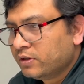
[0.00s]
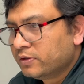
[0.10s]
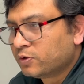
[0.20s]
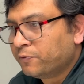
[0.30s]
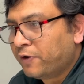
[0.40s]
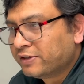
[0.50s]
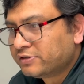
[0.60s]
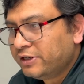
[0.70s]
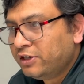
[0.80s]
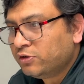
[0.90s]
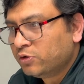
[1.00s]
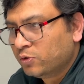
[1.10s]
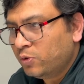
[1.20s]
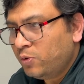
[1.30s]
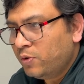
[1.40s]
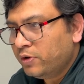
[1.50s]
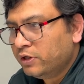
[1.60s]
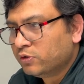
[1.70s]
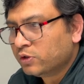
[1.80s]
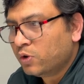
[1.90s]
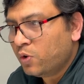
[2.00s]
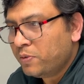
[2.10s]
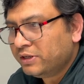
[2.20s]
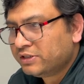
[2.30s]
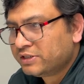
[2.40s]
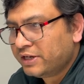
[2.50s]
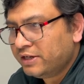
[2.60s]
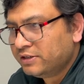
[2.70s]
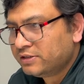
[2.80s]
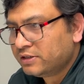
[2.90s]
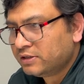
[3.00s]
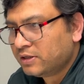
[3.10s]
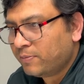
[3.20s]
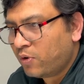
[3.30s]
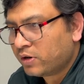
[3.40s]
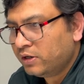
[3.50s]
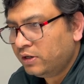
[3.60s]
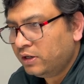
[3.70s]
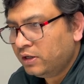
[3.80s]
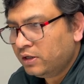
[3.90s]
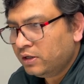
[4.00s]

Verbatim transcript: So, first thing you need to do, you need to go and change the model